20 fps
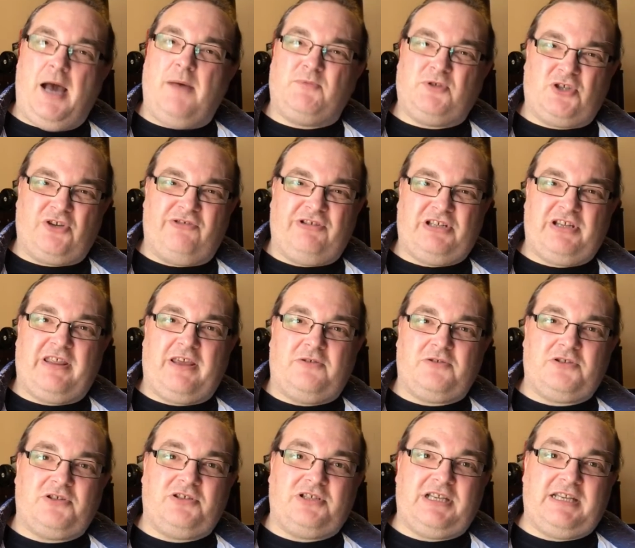I'm sorry to
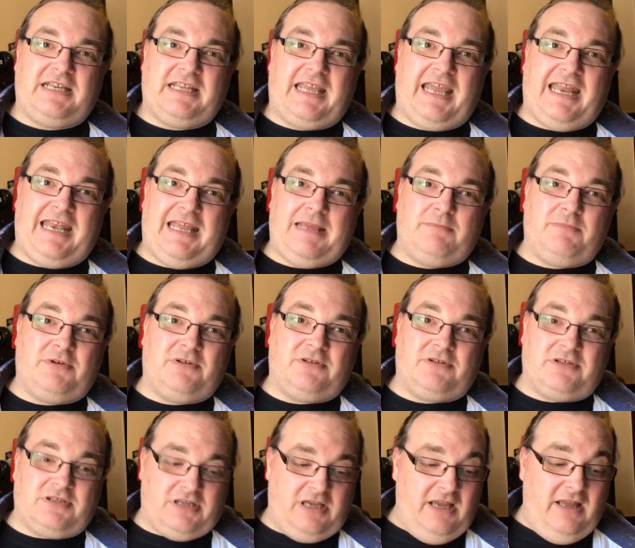those that didn't get it,
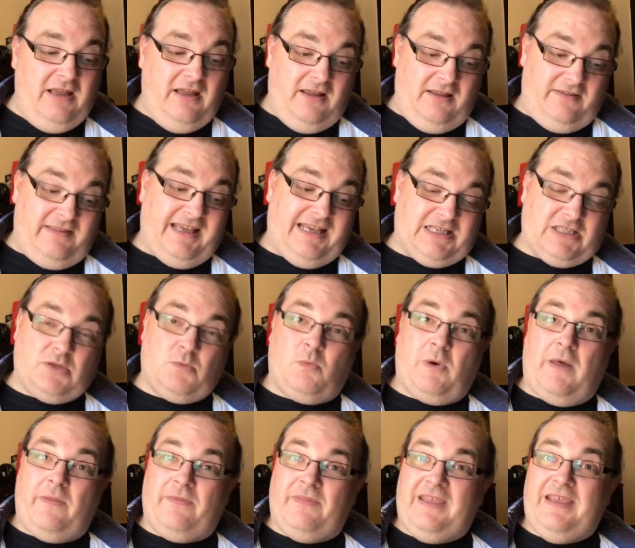but that's the
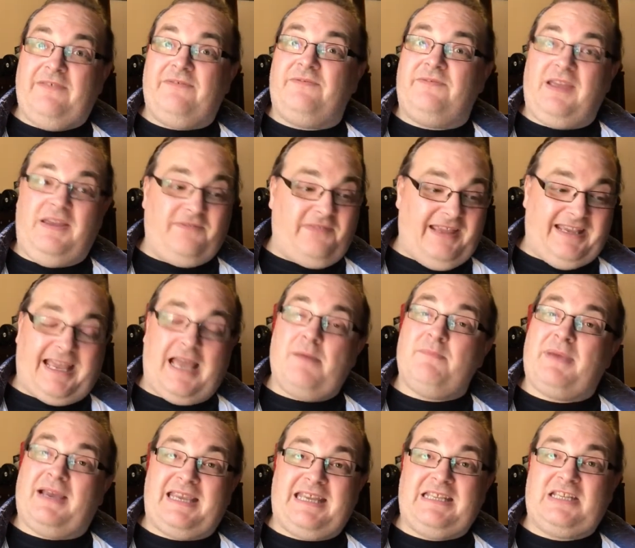one. If that came
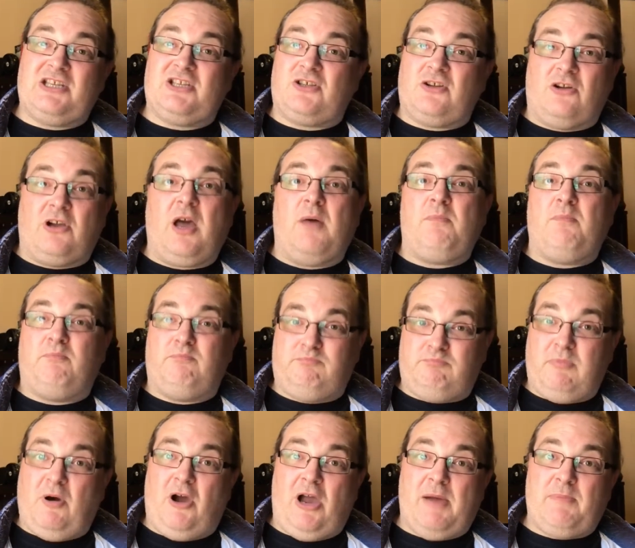back into stock, I'd
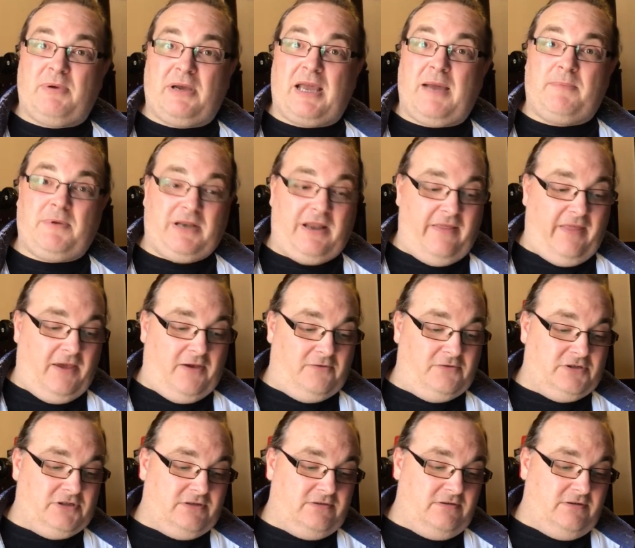buy up a couple of
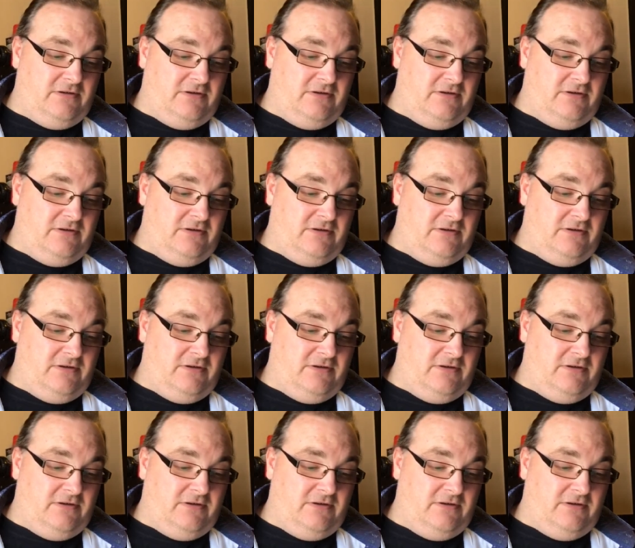those.